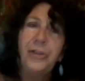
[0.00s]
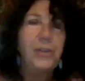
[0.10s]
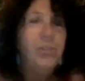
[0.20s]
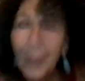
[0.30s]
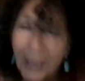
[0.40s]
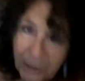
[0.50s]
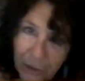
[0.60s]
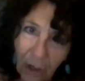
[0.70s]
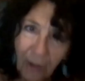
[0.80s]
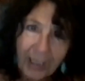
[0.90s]
do any
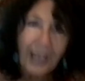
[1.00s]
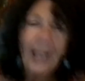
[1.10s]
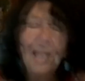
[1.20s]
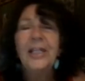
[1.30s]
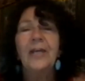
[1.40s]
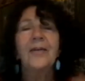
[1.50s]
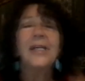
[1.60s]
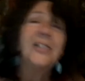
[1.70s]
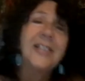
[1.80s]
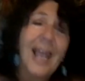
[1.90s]
talking, there
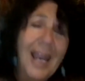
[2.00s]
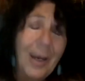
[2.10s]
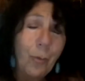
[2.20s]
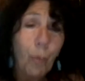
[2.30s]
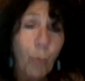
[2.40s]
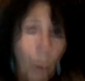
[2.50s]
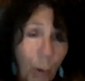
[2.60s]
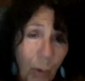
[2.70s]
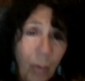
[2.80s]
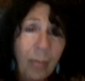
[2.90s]
is a
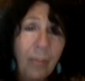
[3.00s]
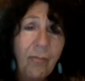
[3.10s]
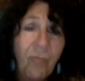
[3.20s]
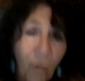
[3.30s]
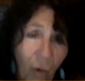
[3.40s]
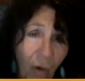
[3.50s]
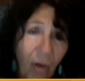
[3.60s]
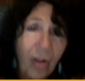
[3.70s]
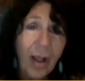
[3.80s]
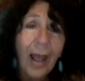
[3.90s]
room
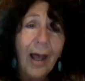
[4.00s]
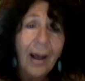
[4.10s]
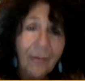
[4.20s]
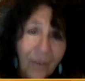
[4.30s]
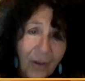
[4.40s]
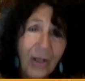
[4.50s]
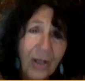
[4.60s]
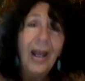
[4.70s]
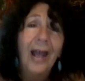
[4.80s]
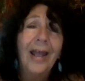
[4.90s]
full of
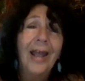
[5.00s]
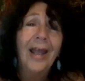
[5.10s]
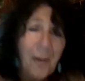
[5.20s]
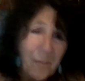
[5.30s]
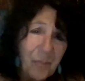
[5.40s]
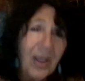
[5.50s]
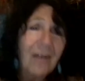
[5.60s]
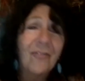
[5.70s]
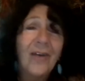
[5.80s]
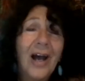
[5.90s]

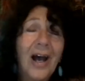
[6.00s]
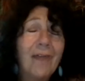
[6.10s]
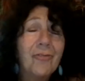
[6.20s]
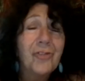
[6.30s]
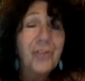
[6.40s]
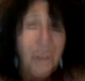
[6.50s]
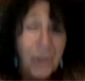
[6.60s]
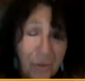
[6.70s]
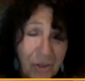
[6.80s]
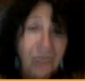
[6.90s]
of
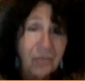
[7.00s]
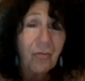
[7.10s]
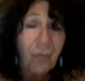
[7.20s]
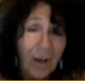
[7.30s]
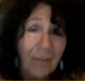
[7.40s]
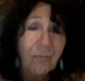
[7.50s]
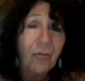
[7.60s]
suits from